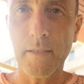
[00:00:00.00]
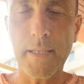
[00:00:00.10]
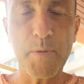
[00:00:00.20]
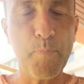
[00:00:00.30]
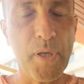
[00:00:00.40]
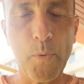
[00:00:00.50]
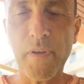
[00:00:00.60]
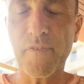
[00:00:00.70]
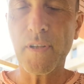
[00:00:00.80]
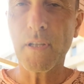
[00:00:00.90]
this
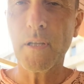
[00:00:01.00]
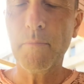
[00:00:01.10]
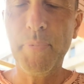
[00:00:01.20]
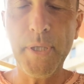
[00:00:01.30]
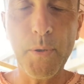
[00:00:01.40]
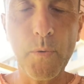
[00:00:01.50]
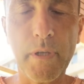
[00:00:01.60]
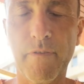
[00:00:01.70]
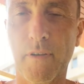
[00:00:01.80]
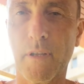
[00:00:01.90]
beautiful,
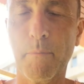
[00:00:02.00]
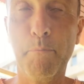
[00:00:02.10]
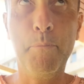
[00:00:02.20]
beautiful,